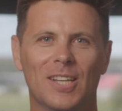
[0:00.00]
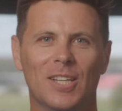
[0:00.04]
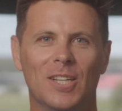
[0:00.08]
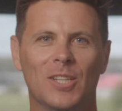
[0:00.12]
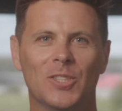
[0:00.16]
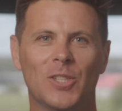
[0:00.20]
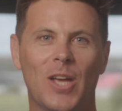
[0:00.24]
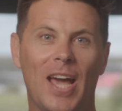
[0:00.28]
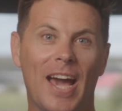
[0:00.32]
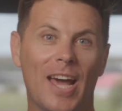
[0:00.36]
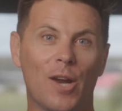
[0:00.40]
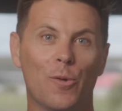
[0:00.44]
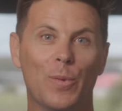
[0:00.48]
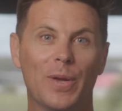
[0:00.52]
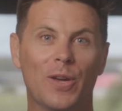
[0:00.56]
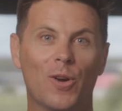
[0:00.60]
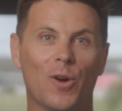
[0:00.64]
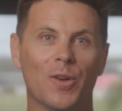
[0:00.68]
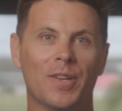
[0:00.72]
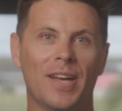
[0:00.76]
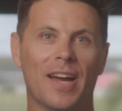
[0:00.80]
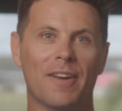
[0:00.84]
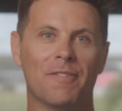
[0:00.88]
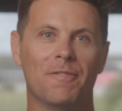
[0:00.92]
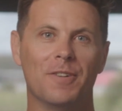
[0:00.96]
So how do we
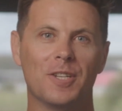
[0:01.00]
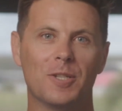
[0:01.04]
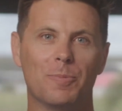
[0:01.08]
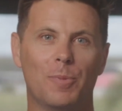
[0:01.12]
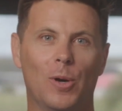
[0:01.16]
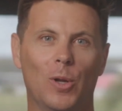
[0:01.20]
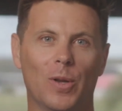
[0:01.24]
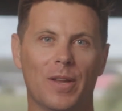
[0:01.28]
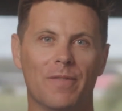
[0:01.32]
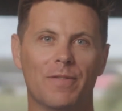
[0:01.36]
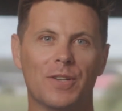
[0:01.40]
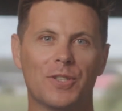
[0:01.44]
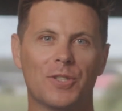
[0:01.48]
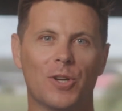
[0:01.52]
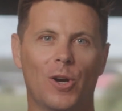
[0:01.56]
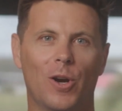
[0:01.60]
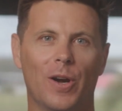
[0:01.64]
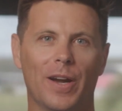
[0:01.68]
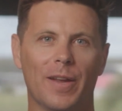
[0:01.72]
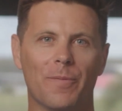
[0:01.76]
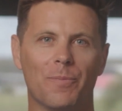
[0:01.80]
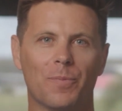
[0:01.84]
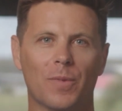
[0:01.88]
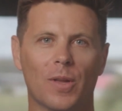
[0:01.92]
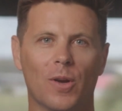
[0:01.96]
contact Fishbowl
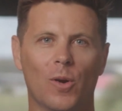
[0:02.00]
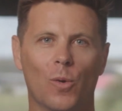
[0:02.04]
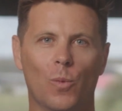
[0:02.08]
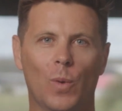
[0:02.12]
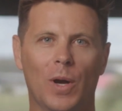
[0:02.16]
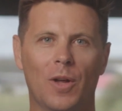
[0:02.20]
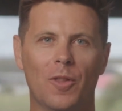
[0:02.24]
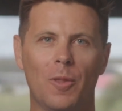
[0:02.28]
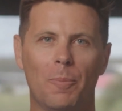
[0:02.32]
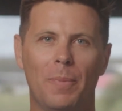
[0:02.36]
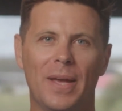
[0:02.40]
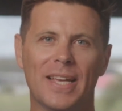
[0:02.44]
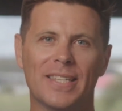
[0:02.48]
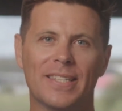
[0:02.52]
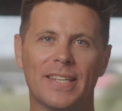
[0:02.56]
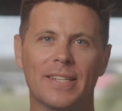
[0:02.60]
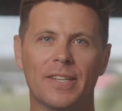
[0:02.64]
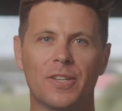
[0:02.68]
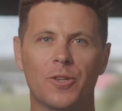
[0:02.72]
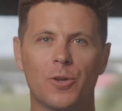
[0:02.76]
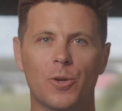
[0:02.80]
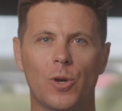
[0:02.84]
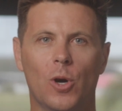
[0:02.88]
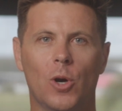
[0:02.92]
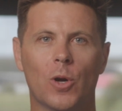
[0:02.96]
Inventory? Well, the best thing
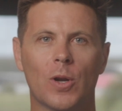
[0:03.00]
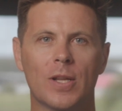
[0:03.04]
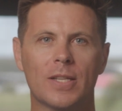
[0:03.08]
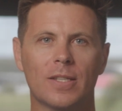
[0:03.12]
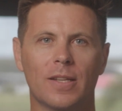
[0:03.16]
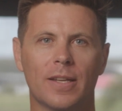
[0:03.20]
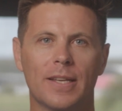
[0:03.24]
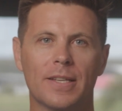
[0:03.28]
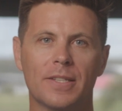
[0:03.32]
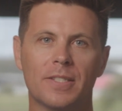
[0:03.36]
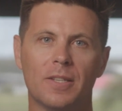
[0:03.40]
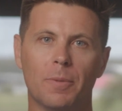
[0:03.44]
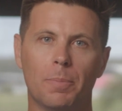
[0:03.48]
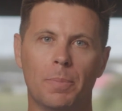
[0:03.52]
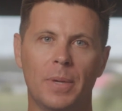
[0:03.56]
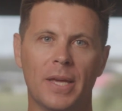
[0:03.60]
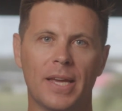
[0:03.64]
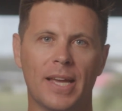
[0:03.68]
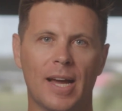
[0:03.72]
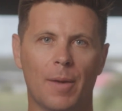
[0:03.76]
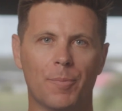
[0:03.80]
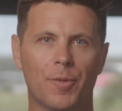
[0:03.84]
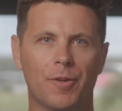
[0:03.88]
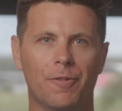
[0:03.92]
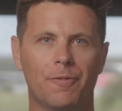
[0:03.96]
to do honestly is to
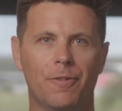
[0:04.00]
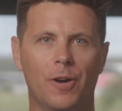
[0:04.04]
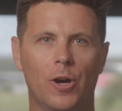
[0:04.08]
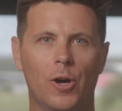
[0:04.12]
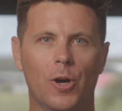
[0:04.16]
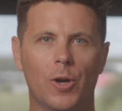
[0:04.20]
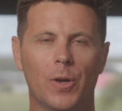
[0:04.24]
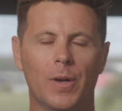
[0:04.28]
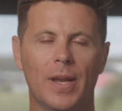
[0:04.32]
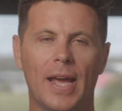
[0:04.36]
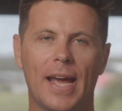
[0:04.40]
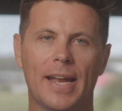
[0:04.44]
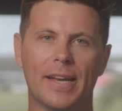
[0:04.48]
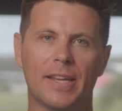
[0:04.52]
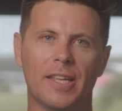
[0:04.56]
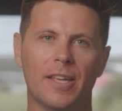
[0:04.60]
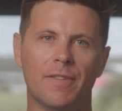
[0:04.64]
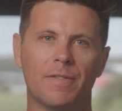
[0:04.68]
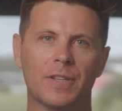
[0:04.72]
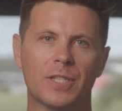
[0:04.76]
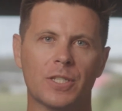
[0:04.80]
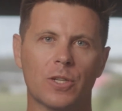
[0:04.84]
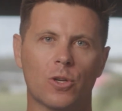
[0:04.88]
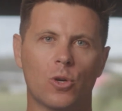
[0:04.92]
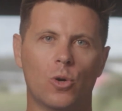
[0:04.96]
pick up the phone and
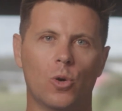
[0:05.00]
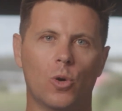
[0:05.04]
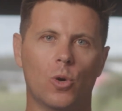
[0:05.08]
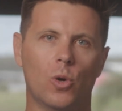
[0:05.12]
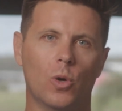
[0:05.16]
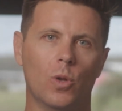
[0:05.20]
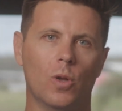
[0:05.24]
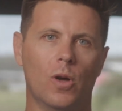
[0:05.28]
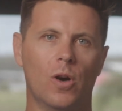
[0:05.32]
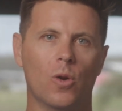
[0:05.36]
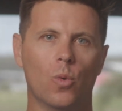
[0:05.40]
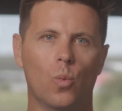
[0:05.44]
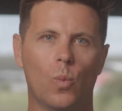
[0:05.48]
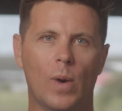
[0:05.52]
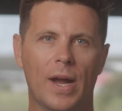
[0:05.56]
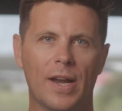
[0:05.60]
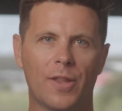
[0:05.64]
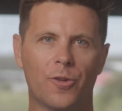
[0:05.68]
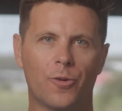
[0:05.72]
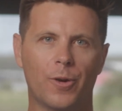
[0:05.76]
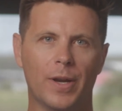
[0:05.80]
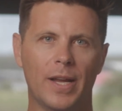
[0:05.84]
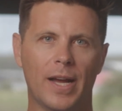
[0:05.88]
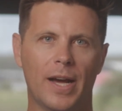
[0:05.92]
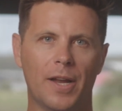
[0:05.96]
give us a call on
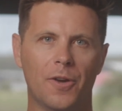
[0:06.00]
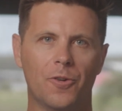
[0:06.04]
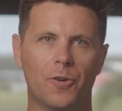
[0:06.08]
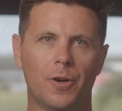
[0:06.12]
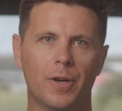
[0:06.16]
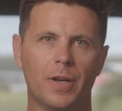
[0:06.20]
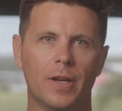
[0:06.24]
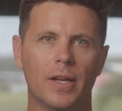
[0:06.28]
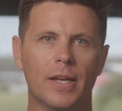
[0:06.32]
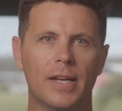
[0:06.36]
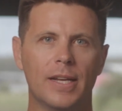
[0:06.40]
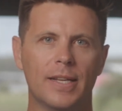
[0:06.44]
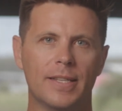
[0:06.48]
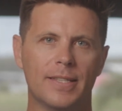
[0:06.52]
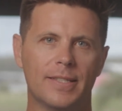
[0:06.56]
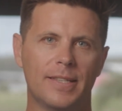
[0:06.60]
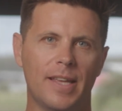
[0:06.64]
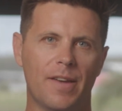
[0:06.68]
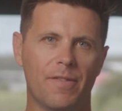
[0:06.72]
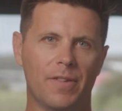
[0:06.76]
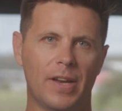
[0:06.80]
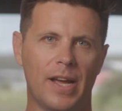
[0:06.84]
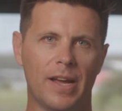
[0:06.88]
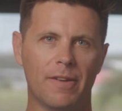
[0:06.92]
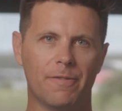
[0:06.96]
1300
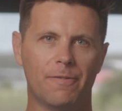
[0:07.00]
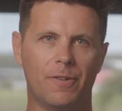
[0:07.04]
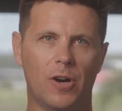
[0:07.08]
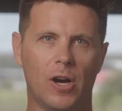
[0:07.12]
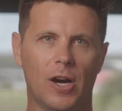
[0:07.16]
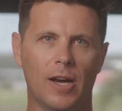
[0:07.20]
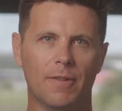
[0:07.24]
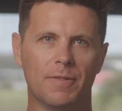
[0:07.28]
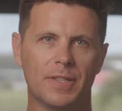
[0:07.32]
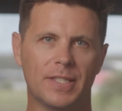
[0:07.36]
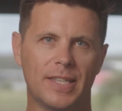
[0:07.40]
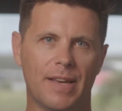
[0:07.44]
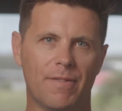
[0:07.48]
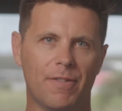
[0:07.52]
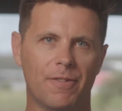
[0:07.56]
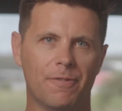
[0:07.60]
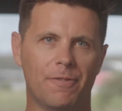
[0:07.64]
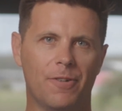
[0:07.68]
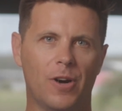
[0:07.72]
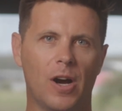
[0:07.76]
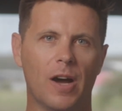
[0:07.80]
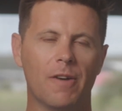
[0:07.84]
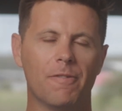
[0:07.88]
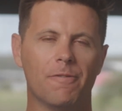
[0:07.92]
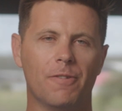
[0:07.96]
785
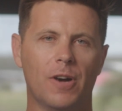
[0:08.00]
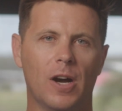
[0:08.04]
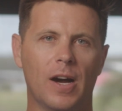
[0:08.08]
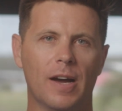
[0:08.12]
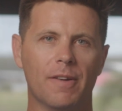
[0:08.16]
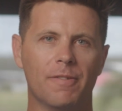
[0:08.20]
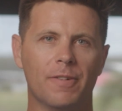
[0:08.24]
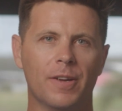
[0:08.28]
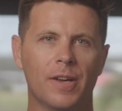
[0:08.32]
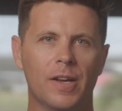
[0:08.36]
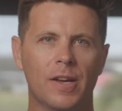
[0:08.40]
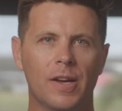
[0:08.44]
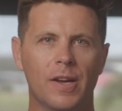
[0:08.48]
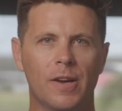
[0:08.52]
755.